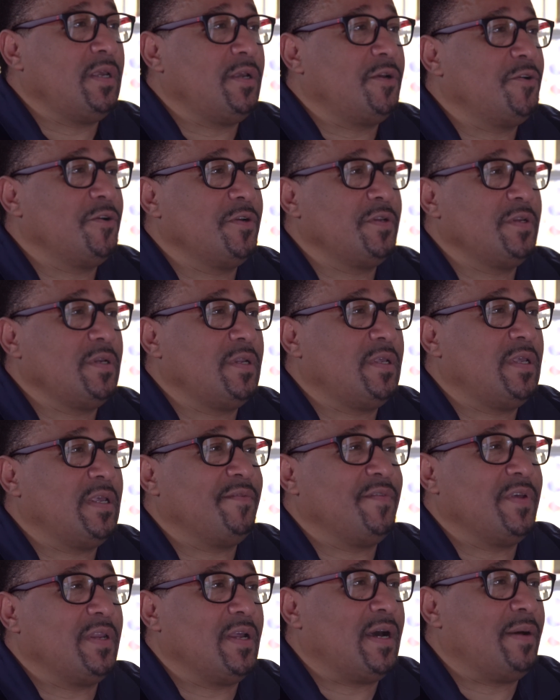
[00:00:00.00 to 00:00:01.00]
he couldn't
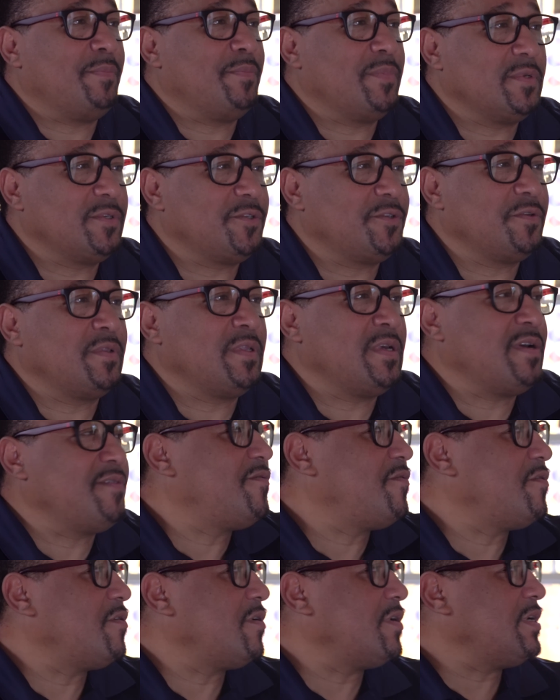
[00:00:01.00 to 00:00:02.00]
give it up, so
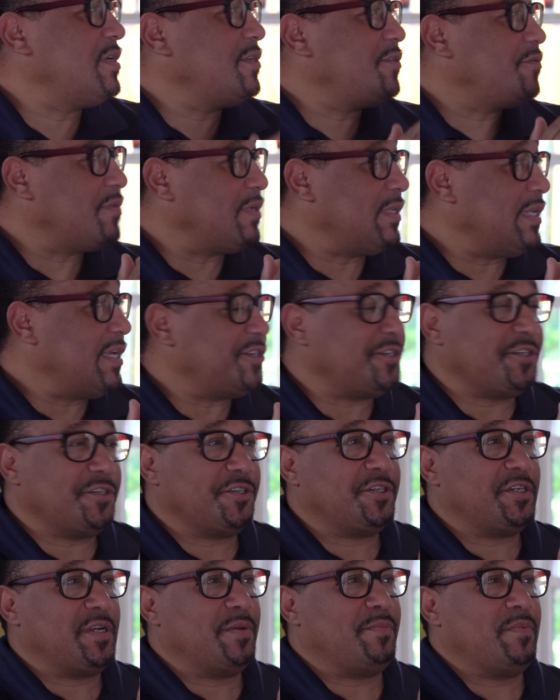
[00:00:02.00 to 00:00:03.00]
therefore his
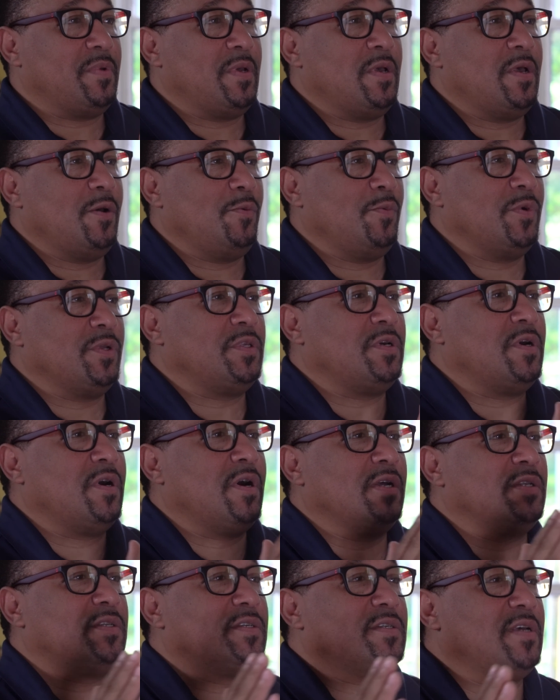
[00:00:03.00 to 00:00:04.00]
relationship with
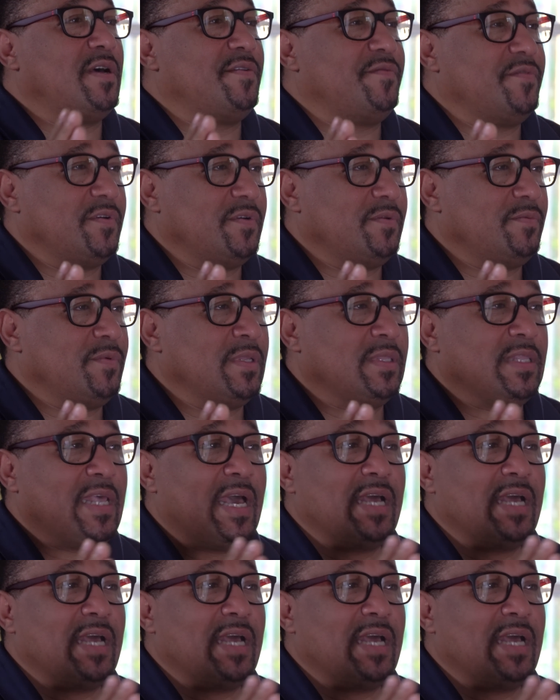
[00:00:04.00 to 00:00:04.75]
God suffered. Well,